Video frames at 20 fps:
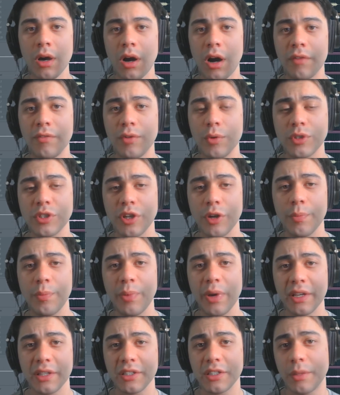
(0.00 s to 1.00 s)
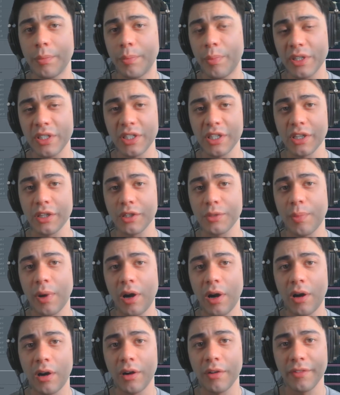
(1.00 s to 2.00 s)
I've also picked the busiest
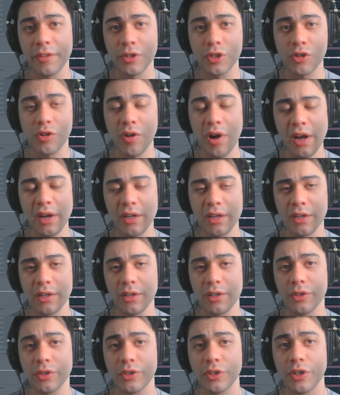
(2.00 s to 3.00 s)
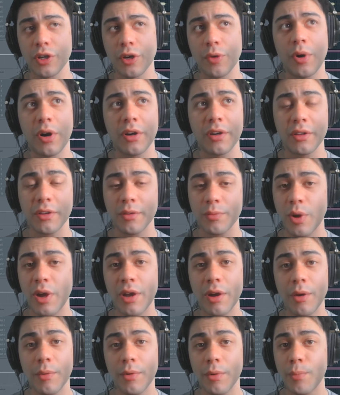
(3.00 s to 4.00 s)
part of the track, so
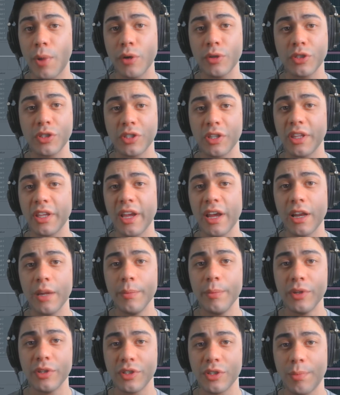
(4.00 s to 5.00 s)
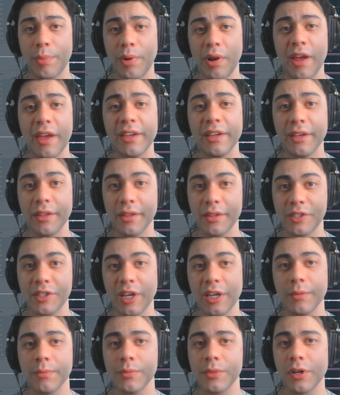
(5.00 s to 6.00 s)
where most of the elements are playing at the
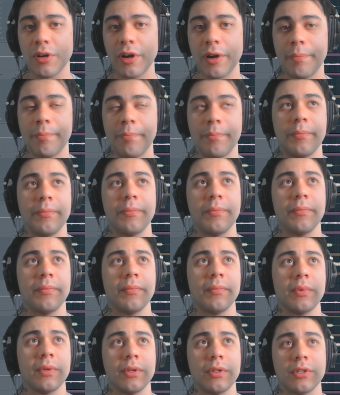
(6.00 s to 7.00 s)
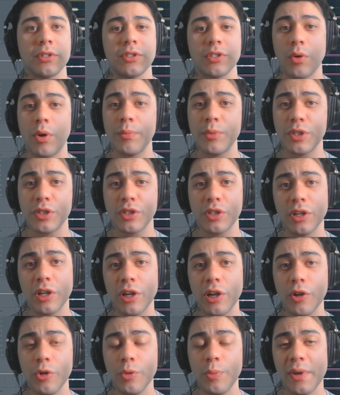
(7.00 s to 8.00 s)
same time. So I'm just going
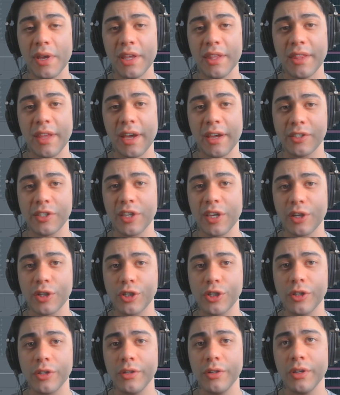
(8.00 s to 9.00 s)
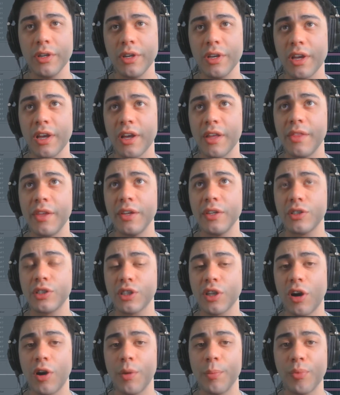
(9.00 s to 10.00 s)
to loop it in that section and then
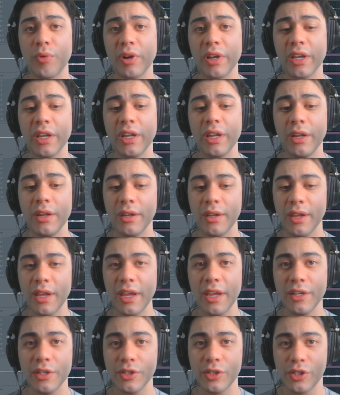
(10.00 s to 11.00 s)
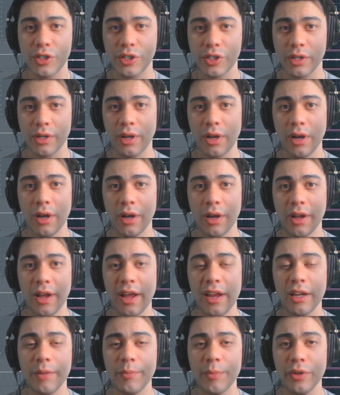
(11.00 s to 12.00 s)
start bringing in each
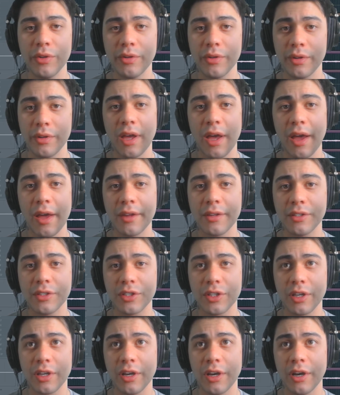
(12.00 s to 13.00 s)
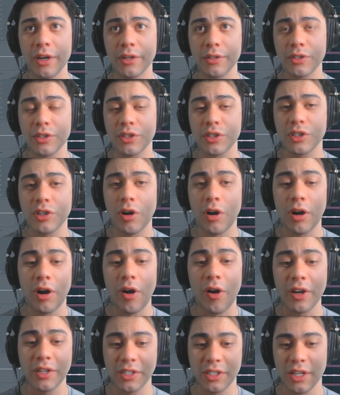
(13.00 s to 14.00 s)
element and start
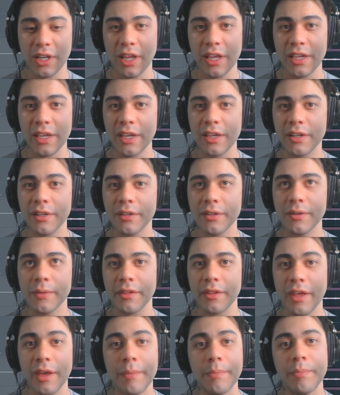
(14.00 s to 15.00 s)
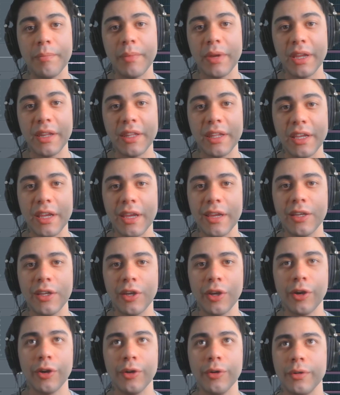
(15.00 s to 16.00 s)
isolating them in the
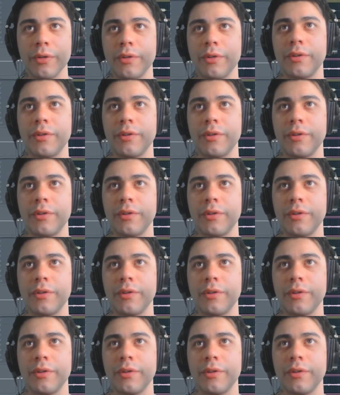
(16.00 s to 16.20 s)
EQ.